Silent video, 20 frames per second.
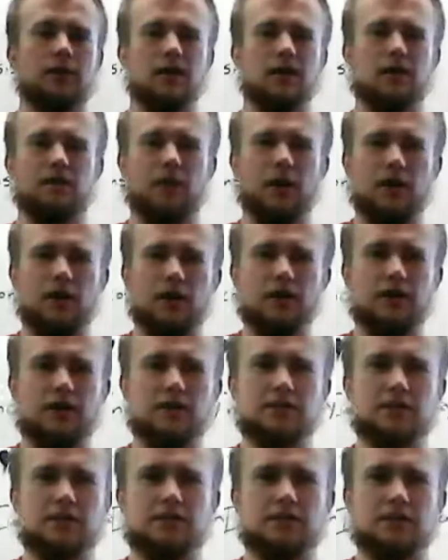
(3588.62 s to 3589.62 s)
Very
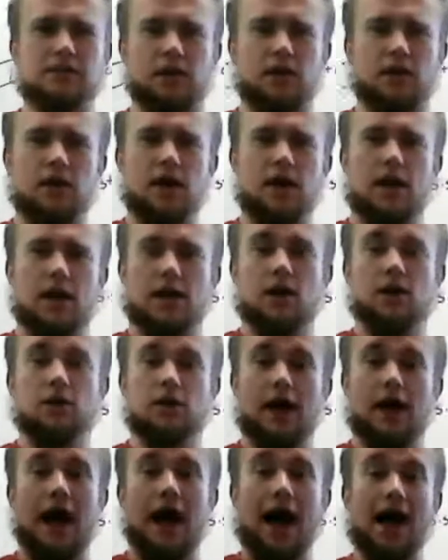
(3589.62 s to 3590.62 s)
inconsistent. And know
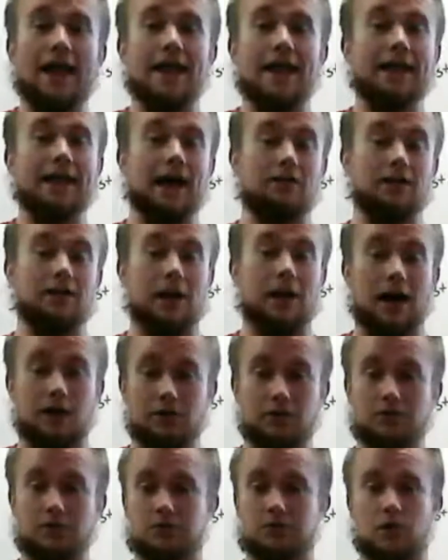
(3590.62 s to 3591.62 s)
that I eat out a lot.
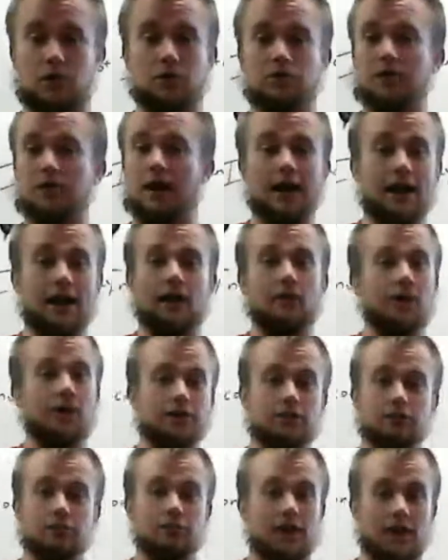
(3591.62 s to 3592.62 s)
Holy smokes, I eat out
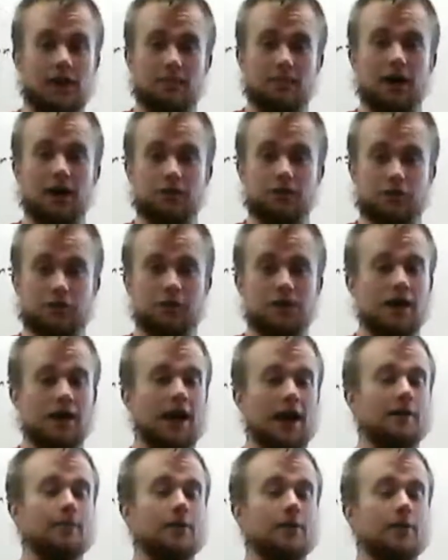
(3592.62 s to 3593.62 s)
way too dang much.
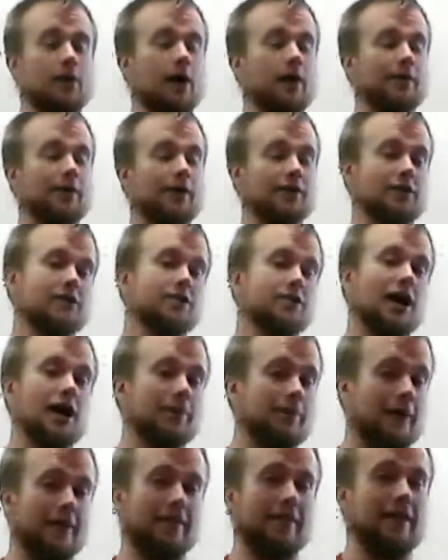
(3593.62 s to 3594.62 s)
And me and my wife actually
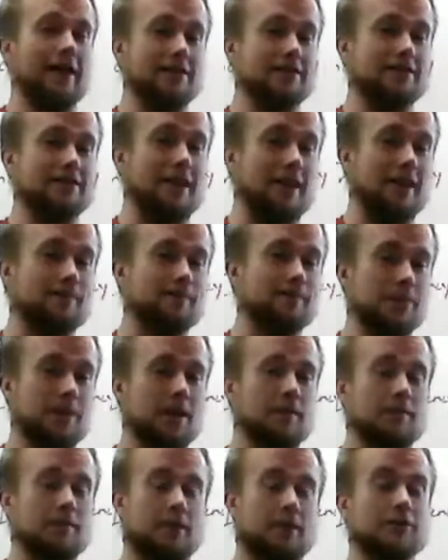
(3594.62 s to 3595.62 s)
talked about it last night
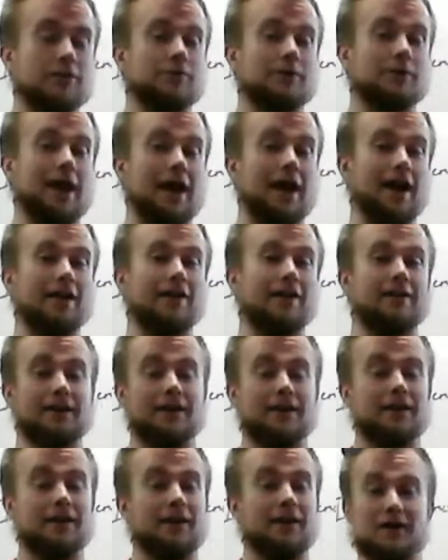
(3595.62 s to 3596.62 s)
because we
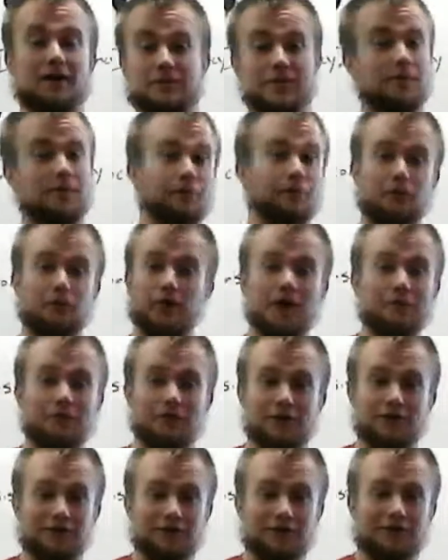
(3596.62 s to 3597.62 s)
had up
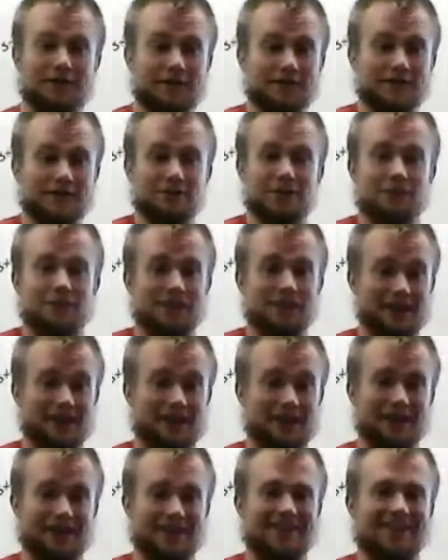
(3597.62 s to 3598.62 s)
forever, and this is what we
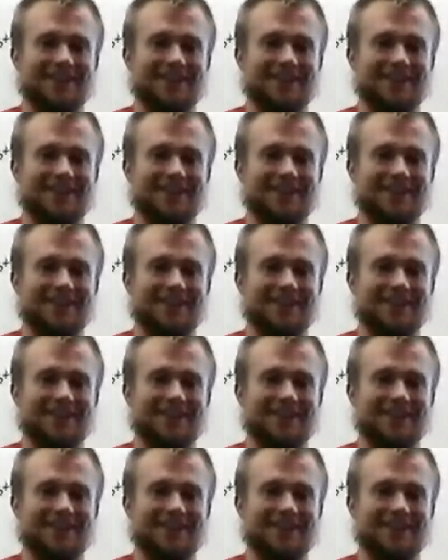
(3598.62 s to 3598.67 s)
did.